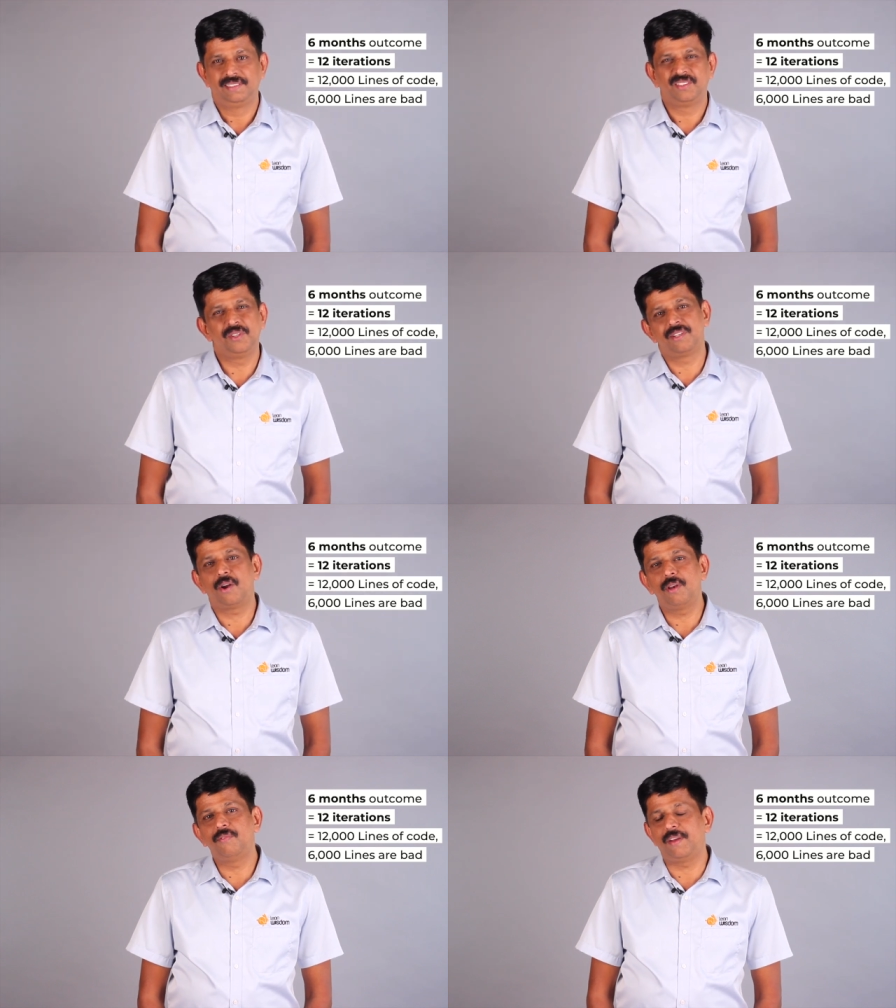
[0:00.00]
It's not
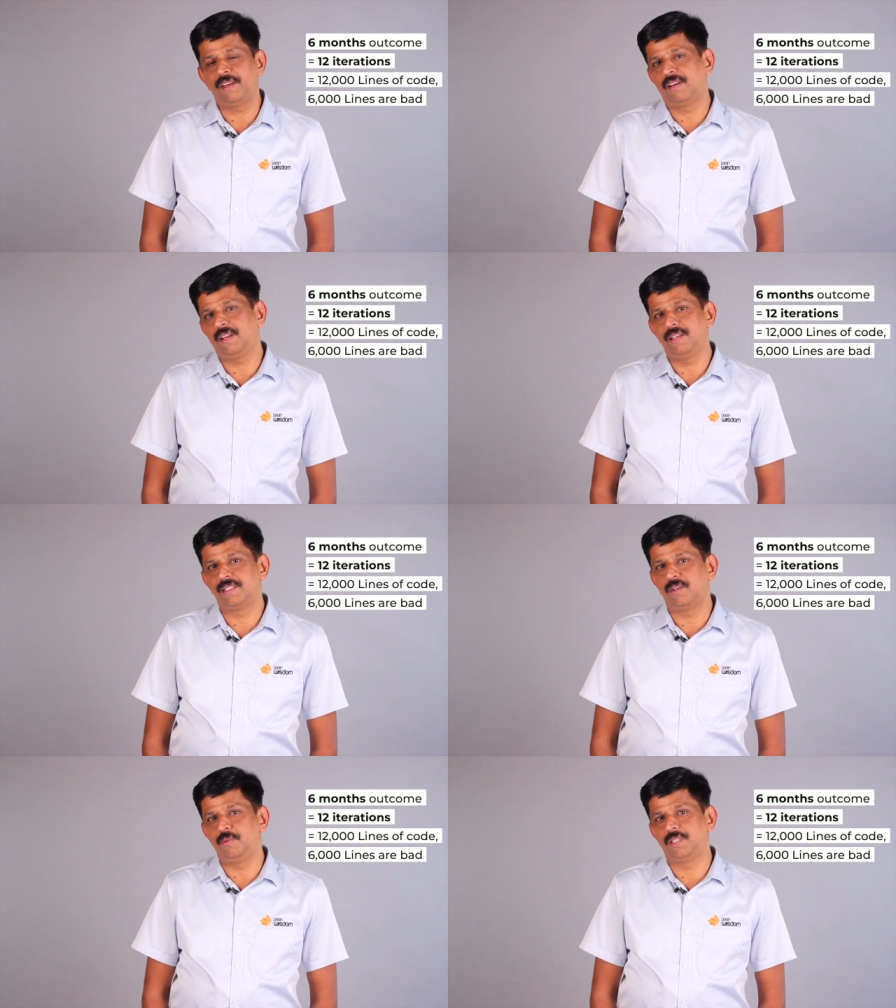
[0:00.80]
only 500 lines.
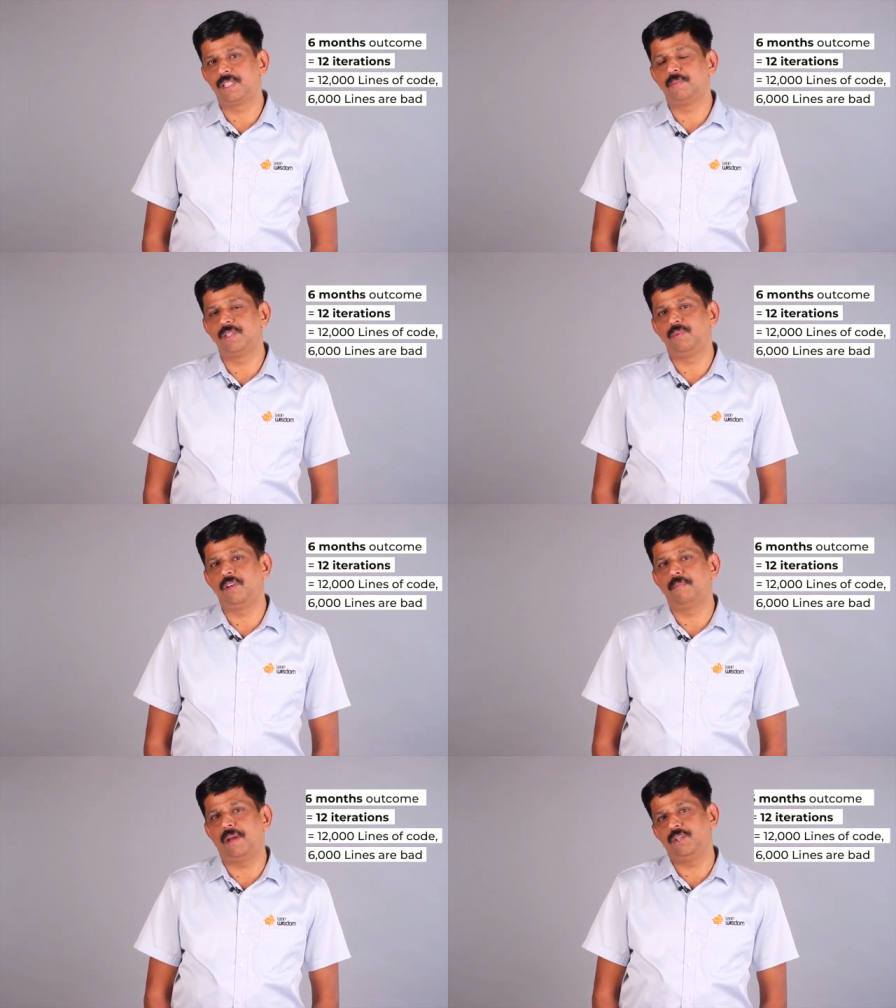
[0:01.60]
Now in 6 months we
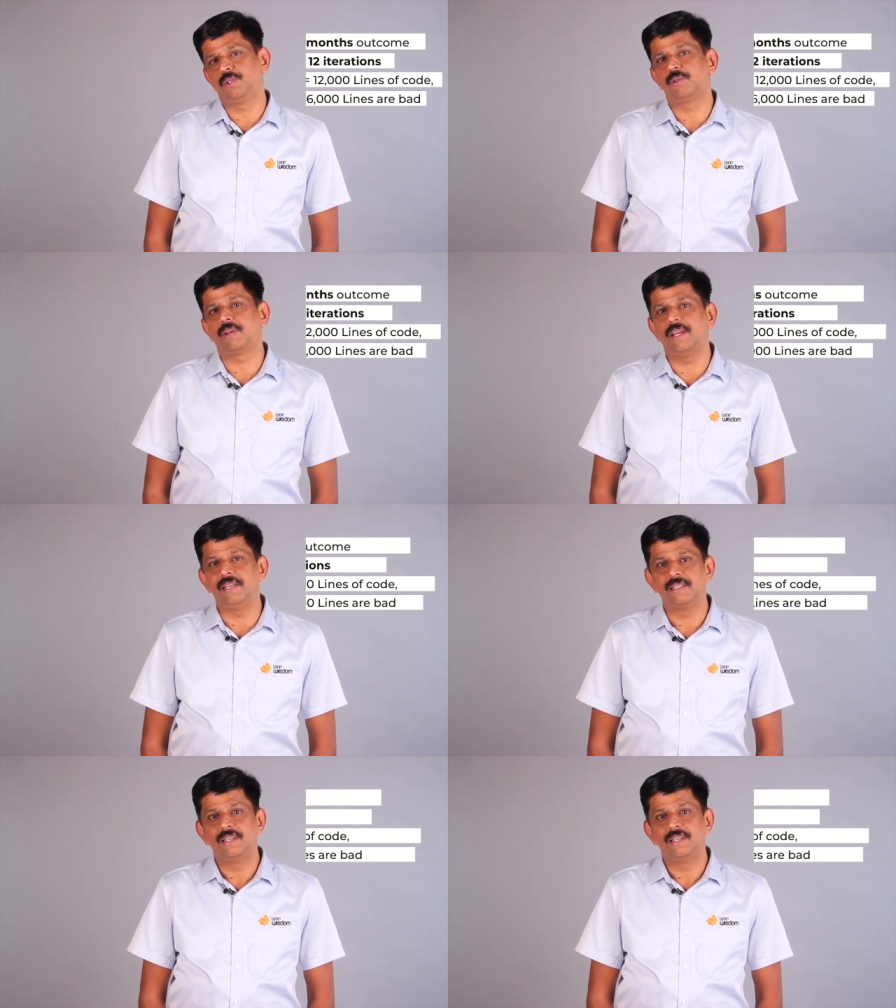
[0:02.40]
have managed to write